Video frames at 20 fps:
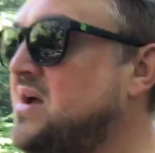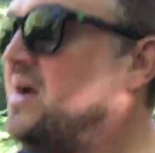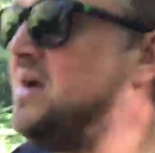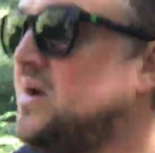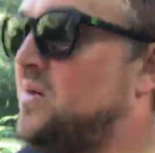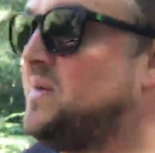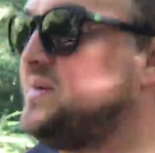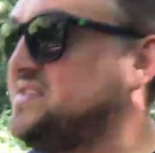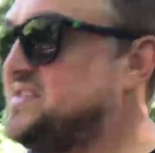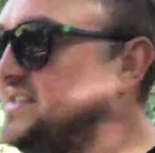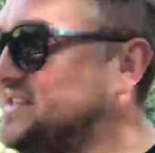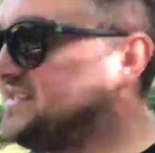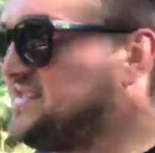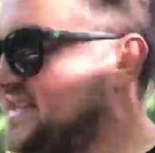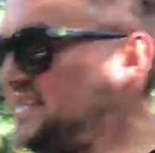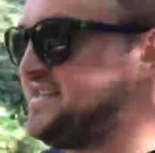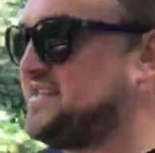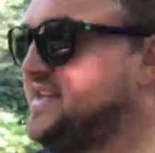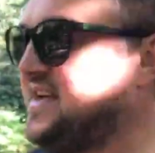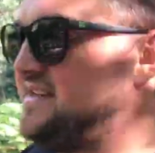which is at
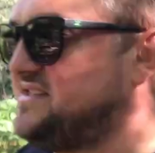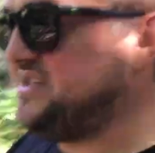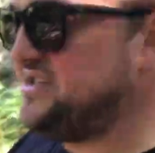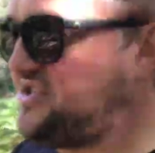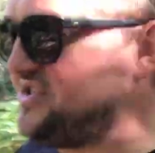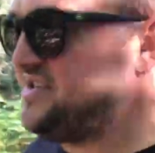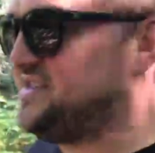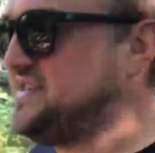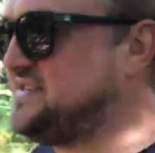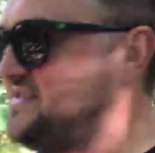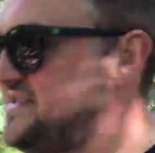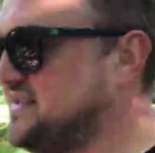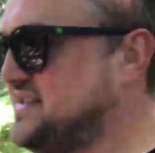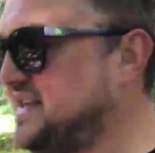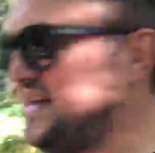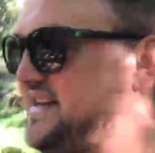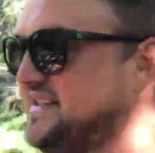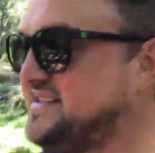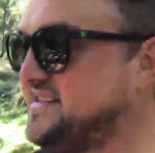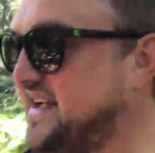6:30 Tuesdays and
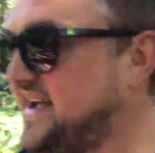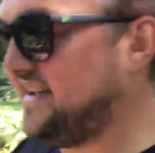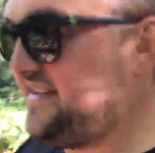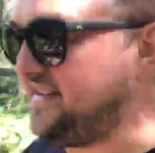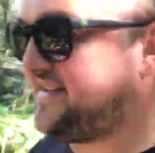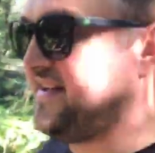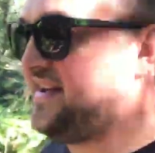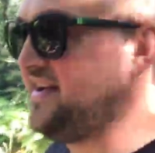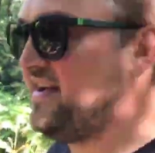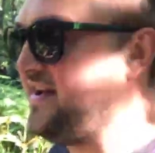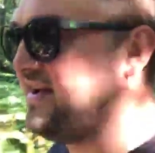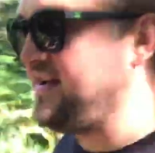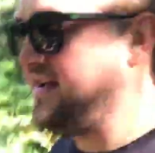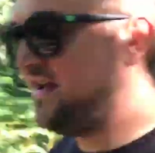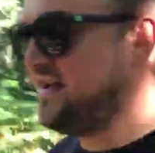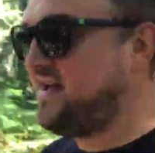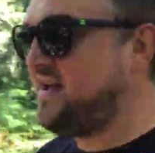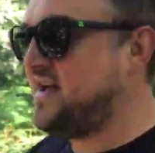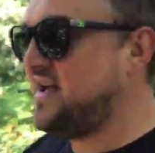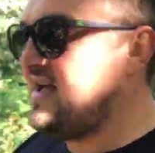Thursdays,
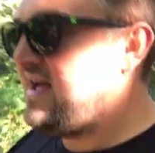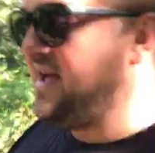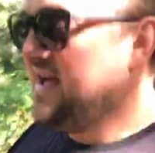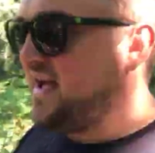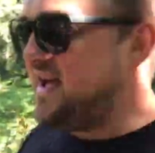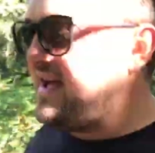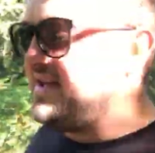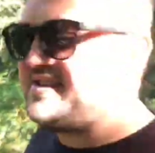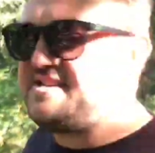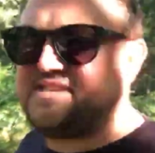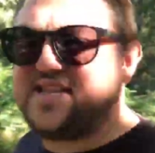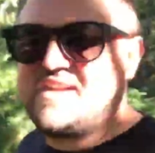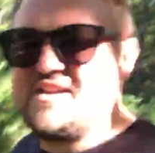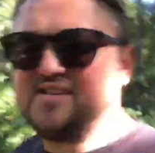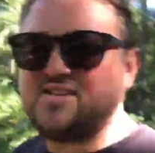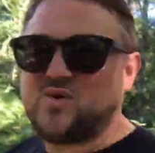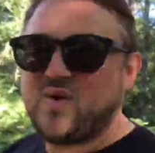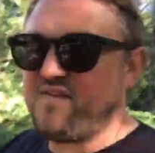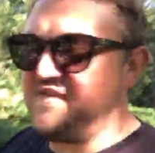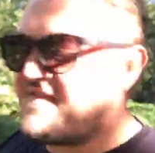and sticking
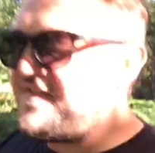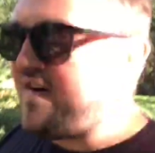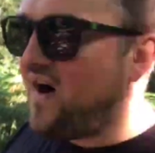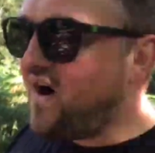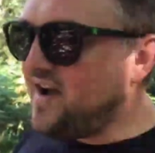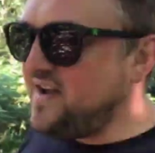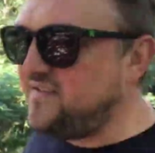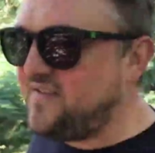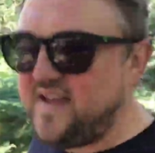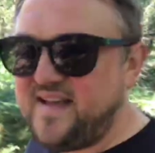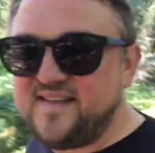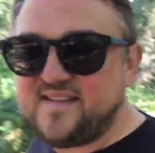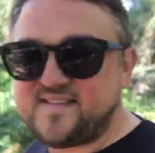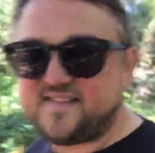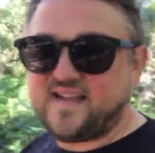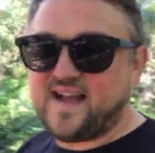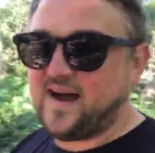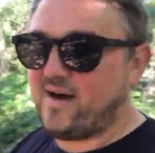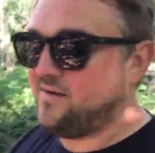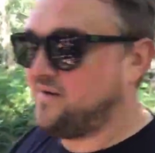to it. 5 years
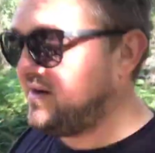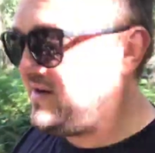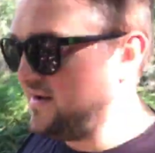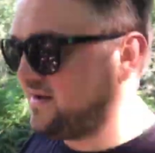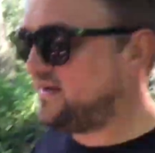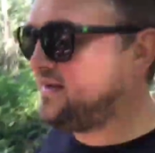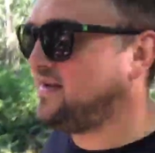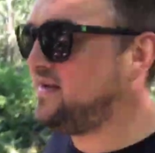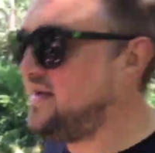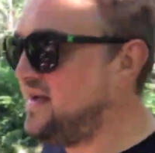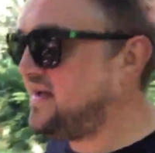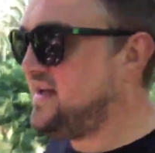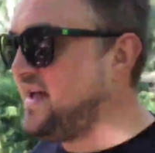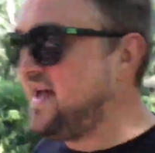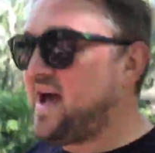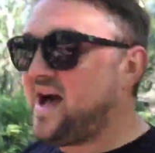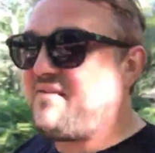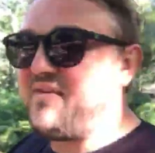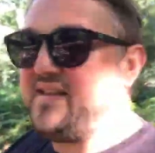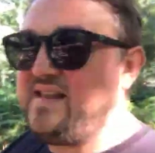now,
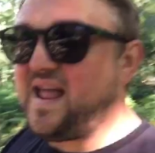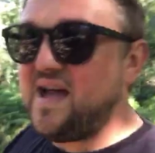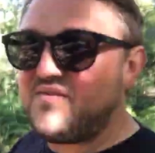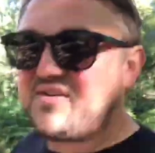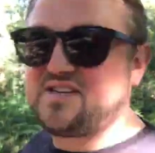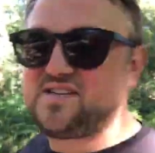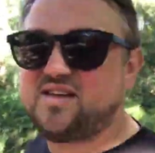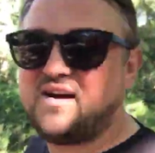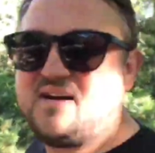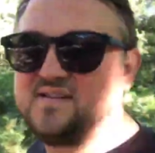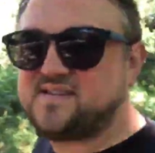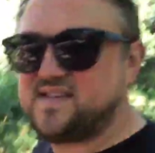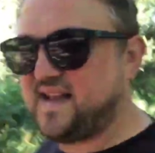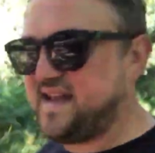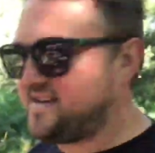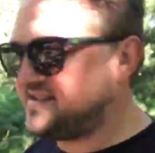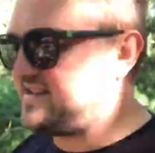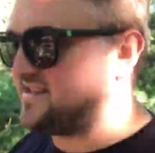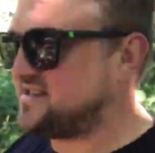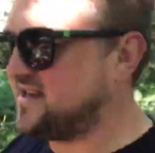having never started
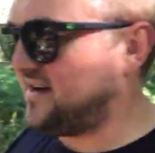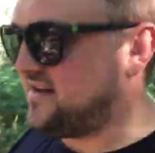exercise